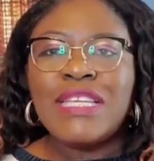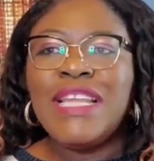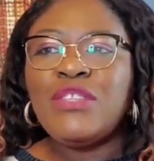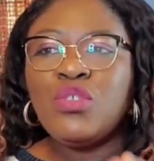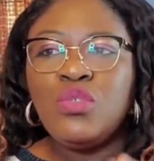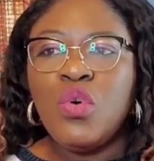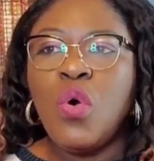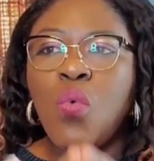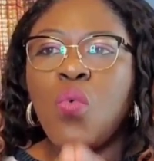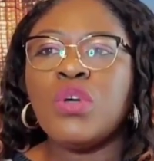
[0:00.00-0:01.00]

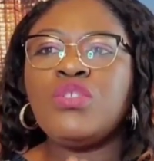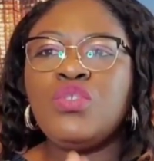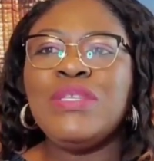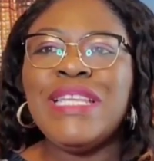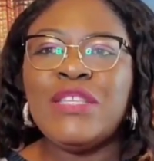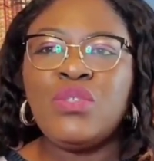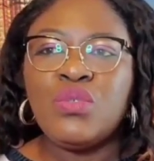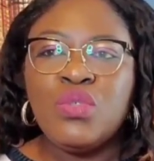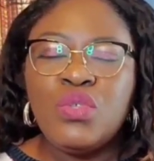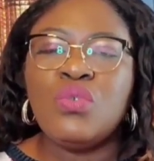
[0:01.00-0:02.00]
know what you need
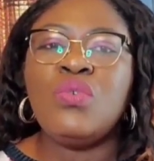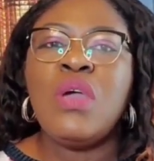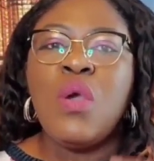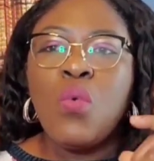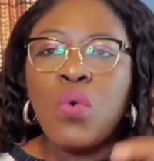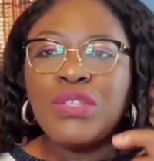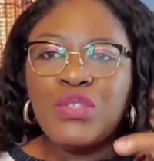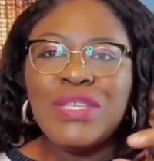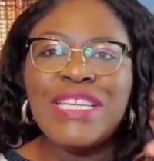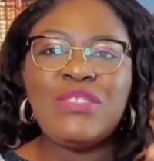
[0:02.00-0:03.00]
to do, what
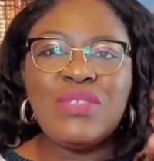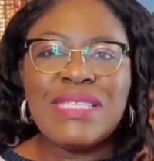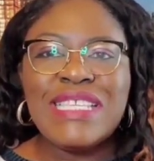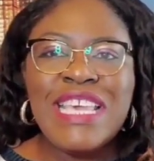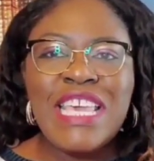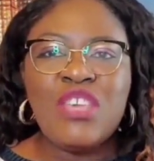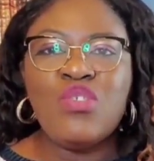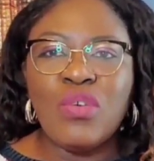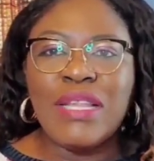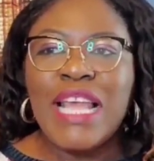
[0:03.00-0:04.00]
you need to see in
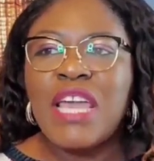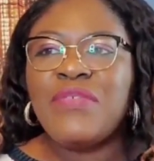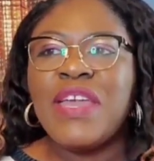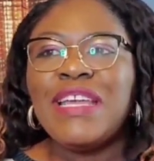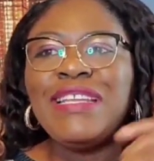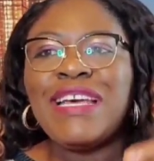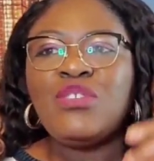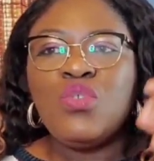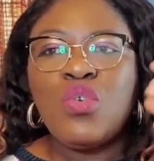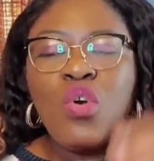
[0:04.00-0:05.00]
your life
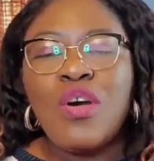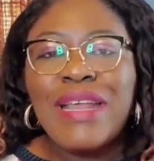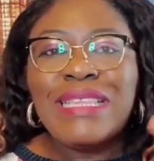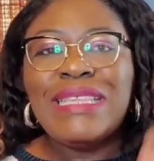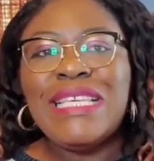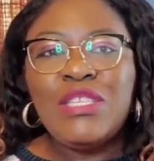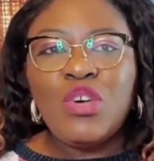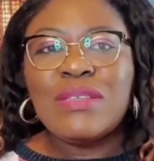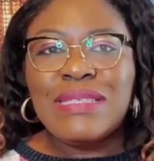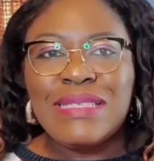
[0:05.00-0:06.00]
that you currently
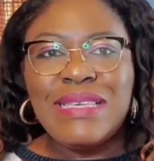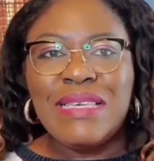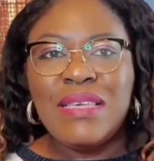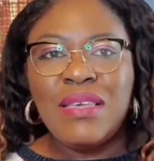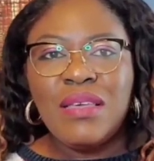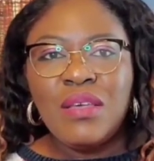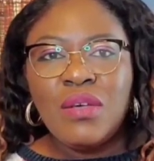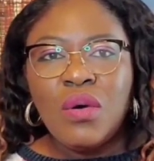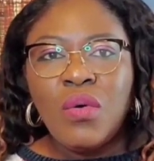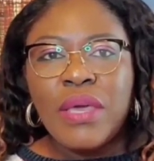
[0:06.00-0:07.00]
don't see.
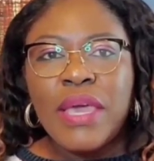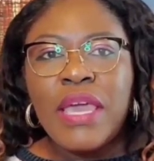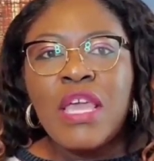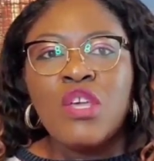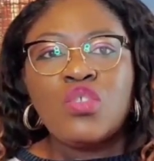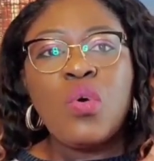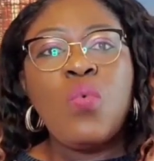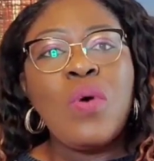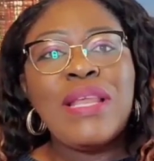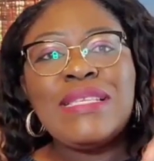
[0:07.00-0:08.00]
Okay, so
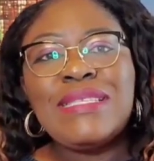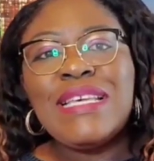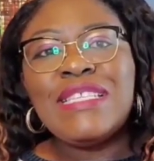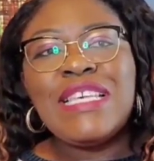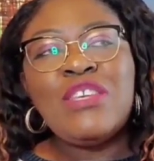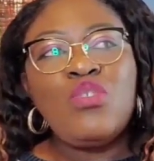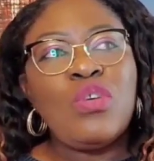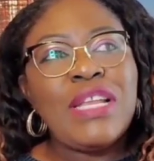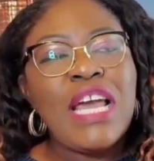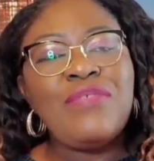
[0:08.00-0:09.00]
what is it in
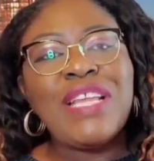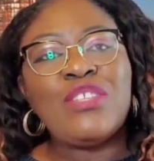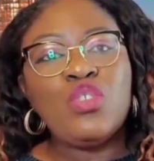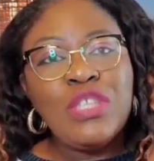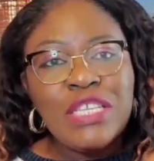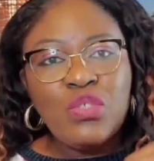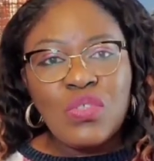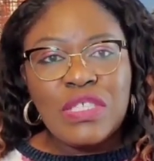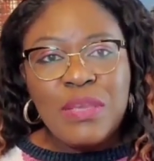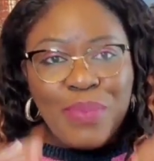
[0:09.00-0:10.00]
your life that you need to
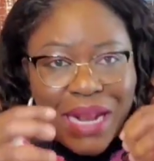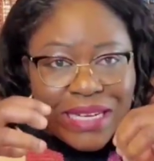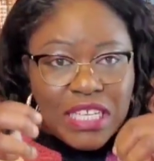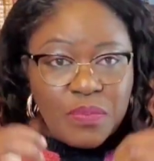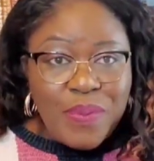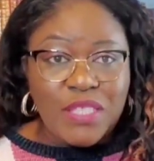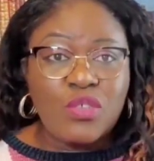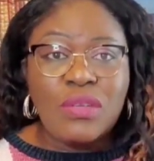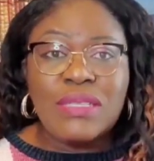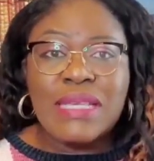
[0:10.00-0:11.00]
see, but at this
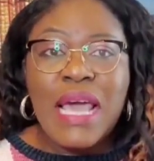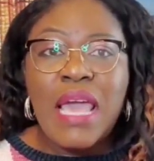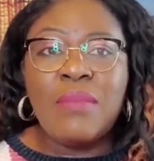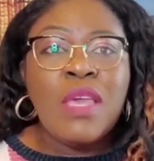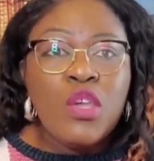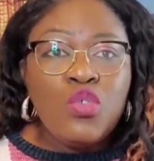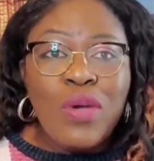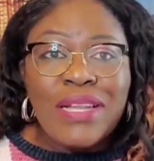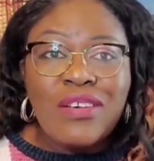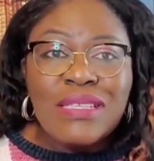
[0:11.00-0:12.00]
particular time
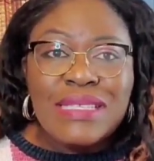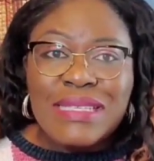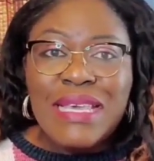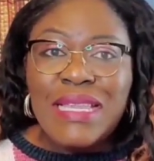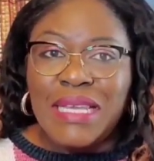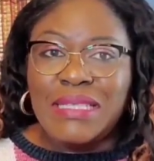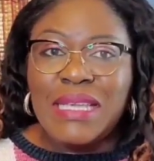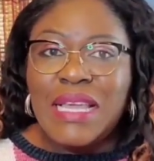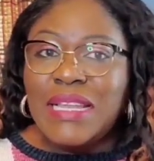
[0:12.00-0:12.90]
you are not seeing it?